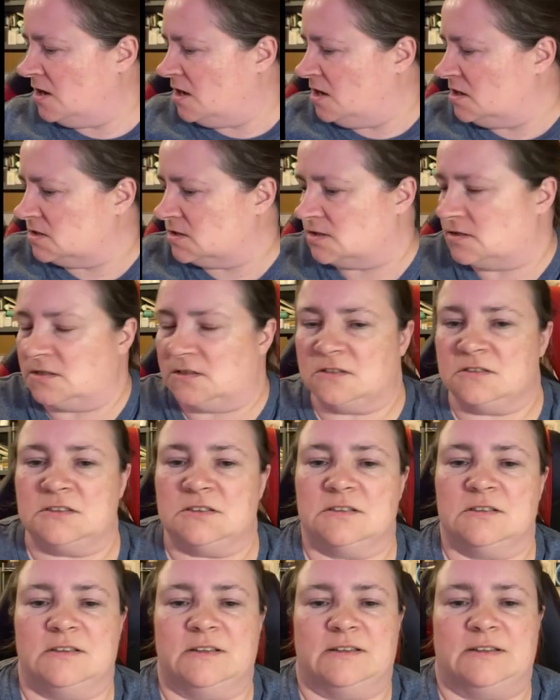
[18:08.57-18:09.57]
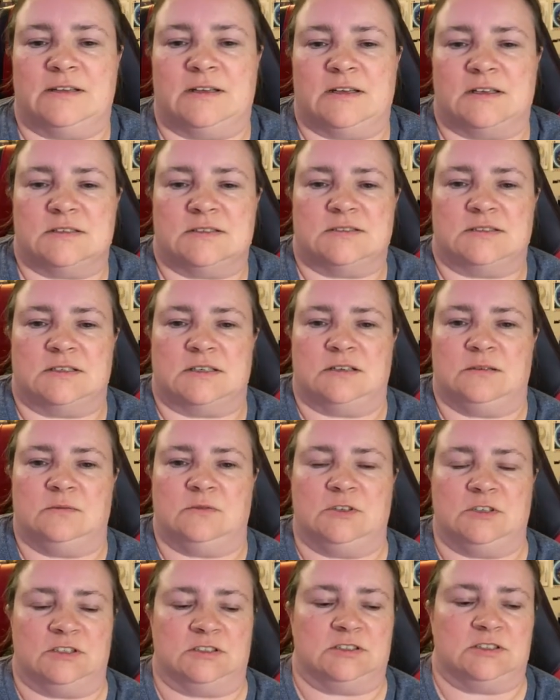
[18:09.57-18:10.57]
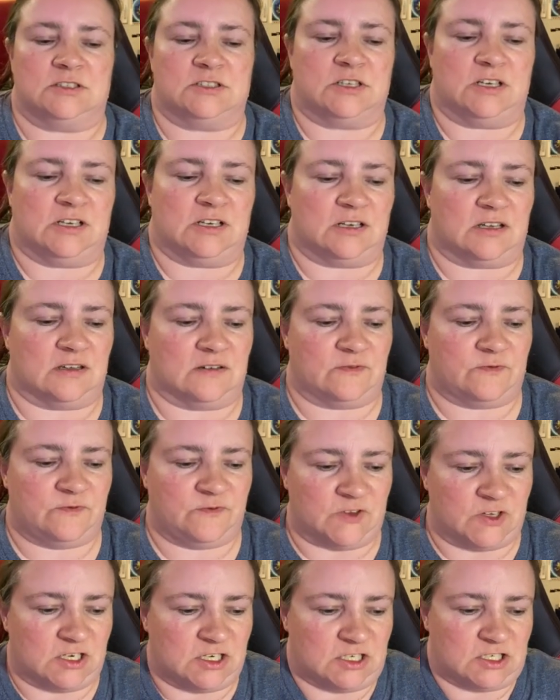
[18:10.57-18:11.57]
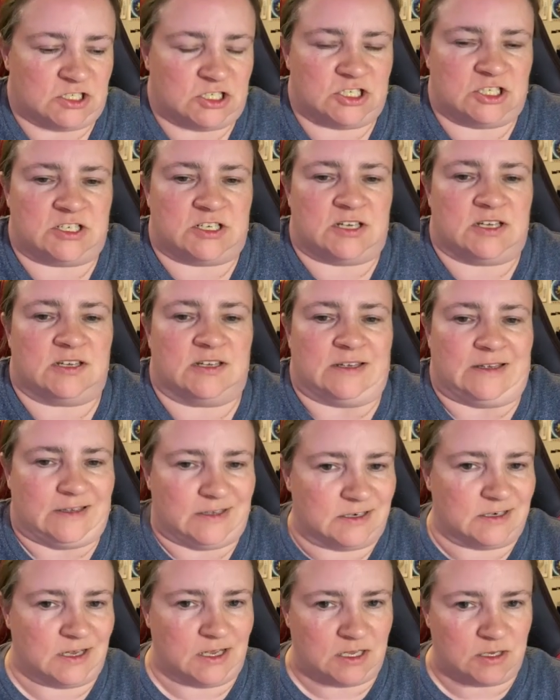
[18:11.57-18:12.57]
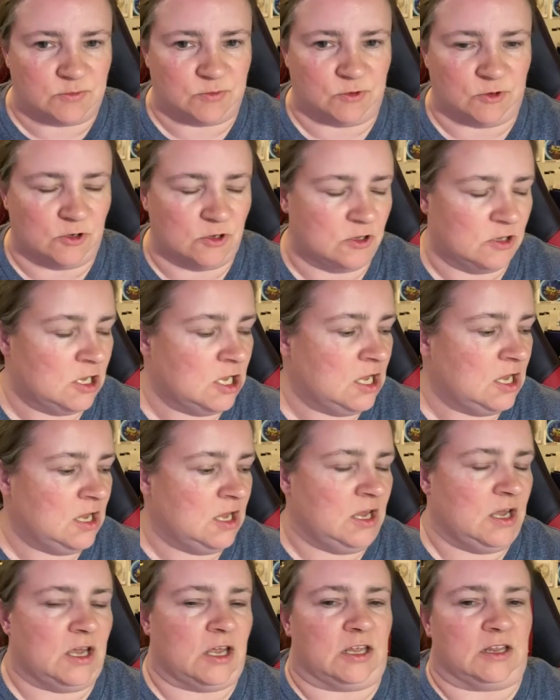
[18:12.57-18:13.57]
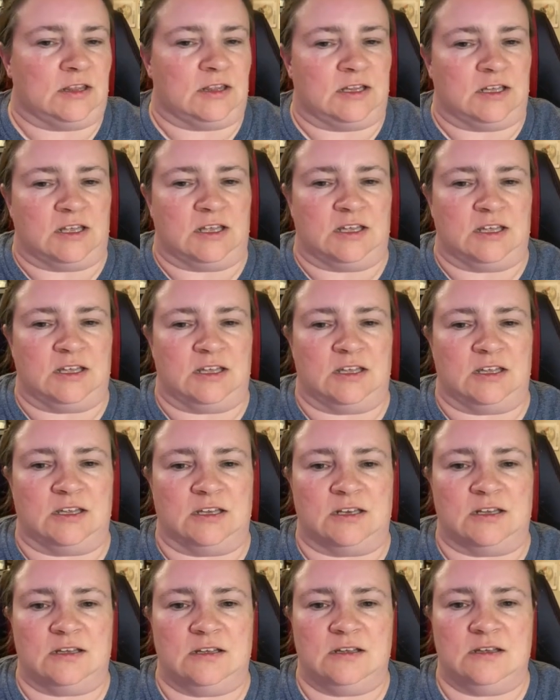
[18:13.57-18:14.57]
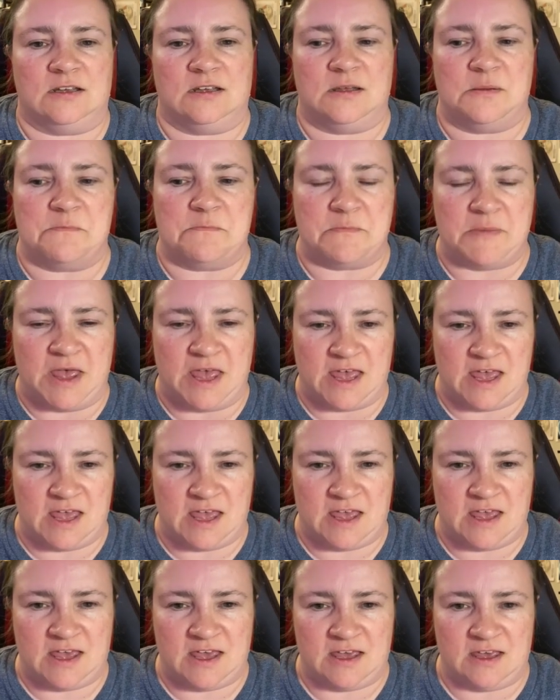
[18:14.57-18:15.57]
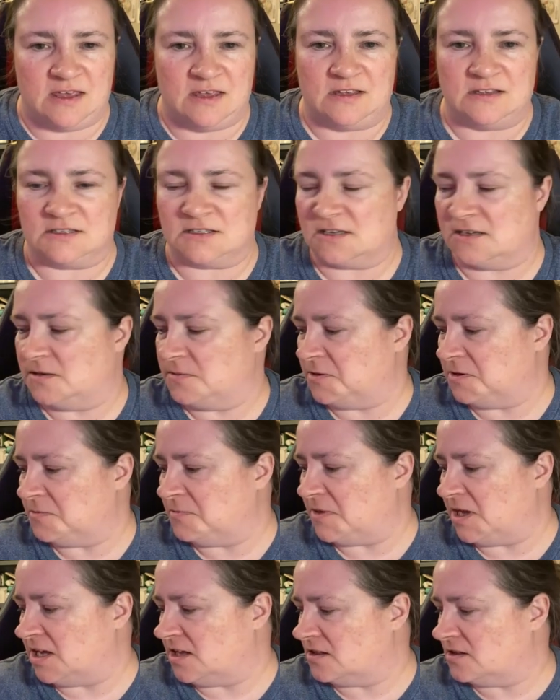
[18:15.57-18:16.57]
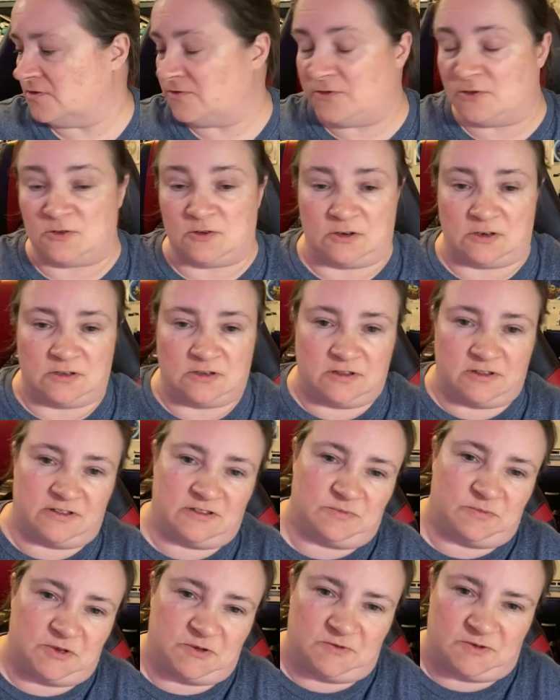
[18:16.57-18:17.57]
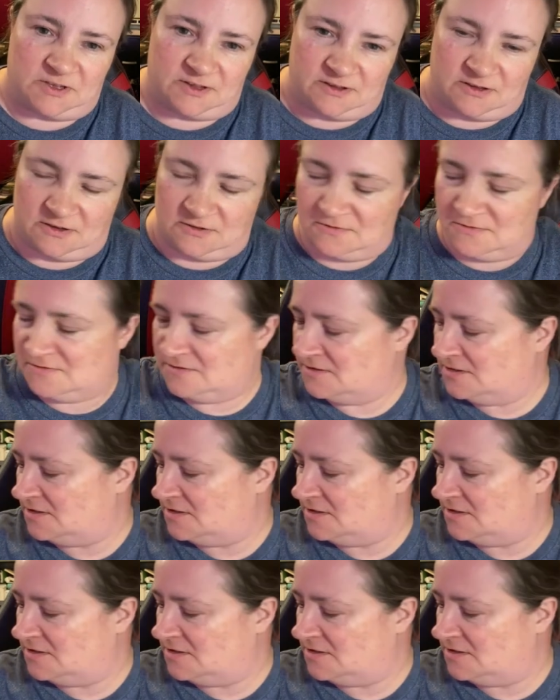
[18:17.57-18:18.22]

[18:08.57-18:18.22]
So those are the things that I want to try to get finished in April. And then May is going to be May the 4th, be with you.